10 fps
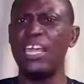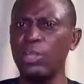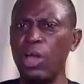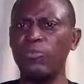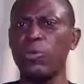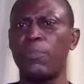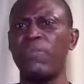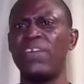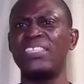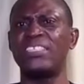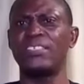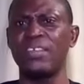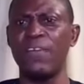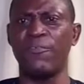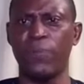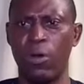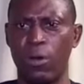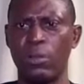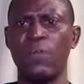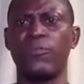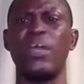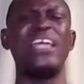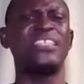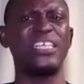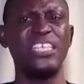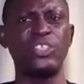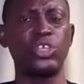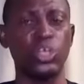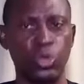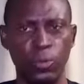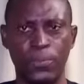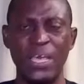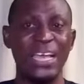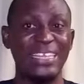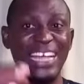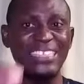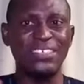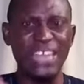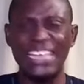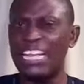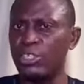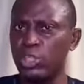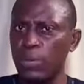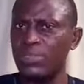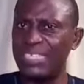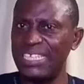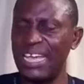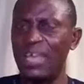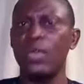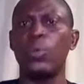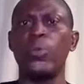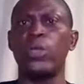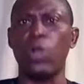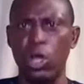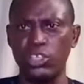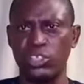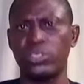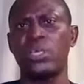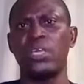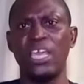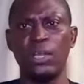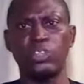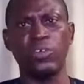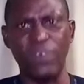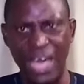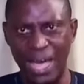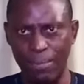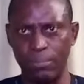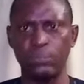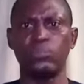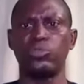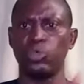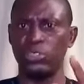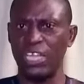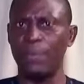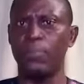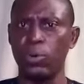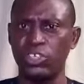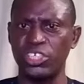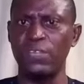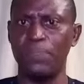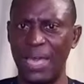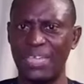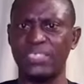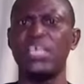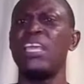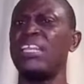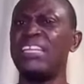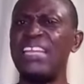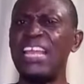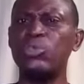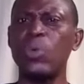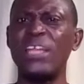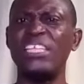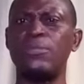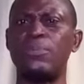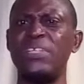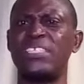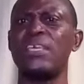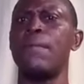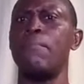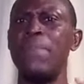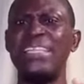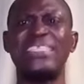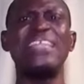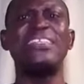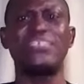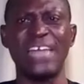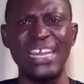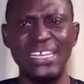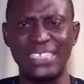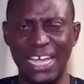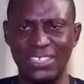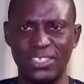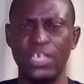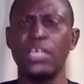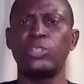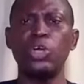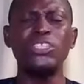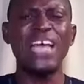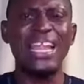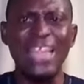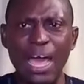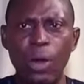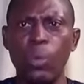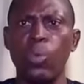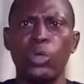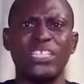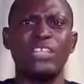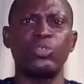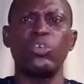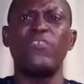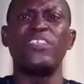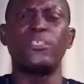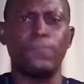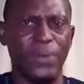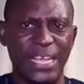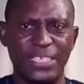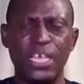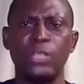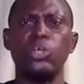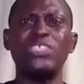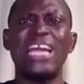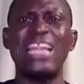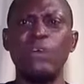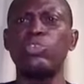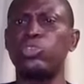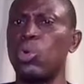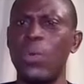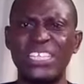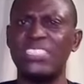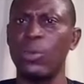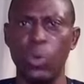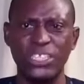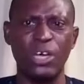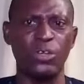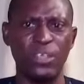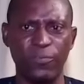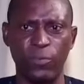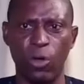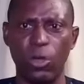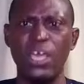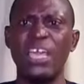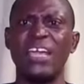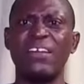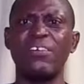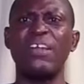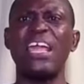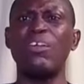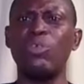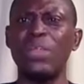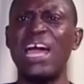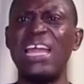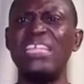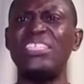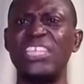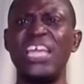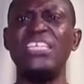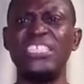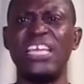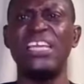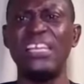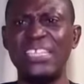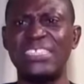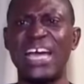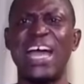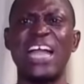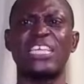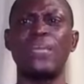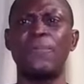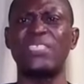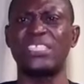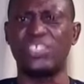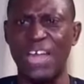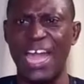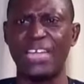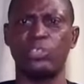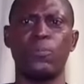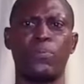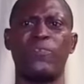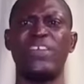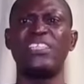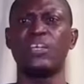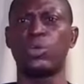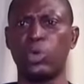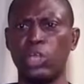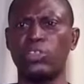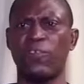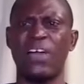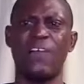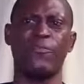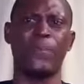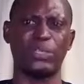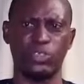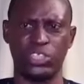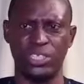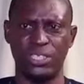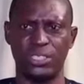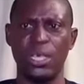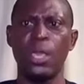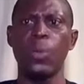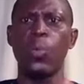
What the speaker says: enough to prevent rainfall from entering into the coop. That rain that drops there will cause a lot of harm to the poultry birds. The next one is, please maintain dry litters. Don't allow water to even spread. Don't allow them to waste the water on the floor. Regularly change the litter and keep it dry to prevent the growth of harmful pathogens.